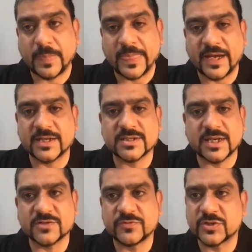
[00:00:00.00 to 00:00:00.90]

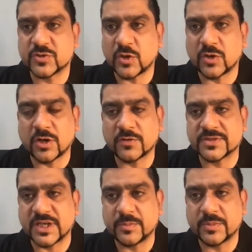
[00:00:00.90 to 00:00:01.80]
as we saw a lot of
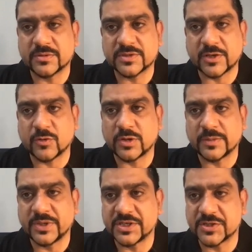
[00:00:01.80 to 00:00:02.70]
cyber security
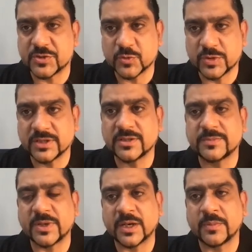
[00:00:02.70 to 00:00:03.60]
breaches during the
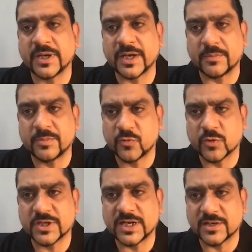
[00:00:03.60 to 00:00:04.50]
pandemic, and
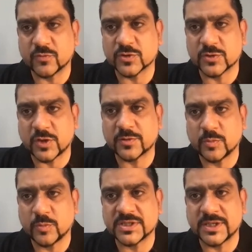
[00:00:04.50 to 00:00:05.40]
before that it was not too
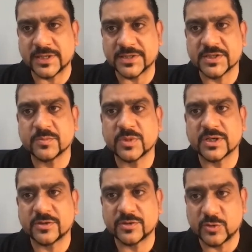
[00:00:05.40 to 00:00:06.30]
much in attention, but
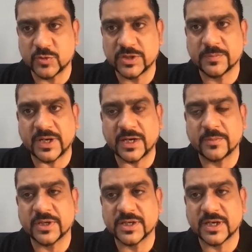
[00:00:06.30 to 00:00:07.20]
during the
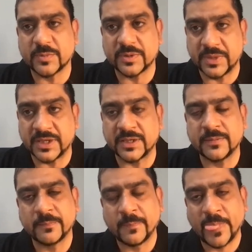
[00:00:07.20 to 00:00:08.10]
pandemic there have been many.
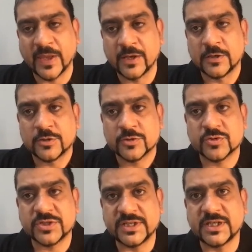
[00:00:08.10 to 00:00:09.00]
So
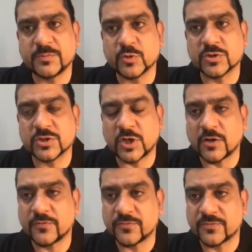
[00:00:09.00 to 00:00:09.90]
CDT puts a lot
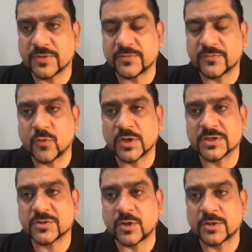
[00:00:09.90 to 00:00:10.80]
of
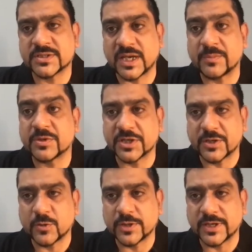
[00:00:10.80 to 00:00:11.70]
focus on cyber
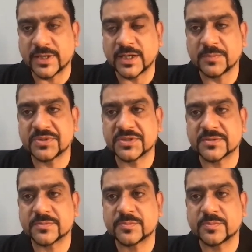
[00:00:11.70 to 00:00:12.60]
security and
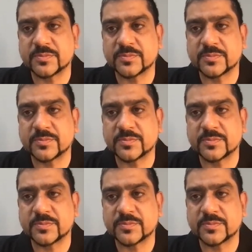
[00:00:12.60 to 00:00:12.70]
helps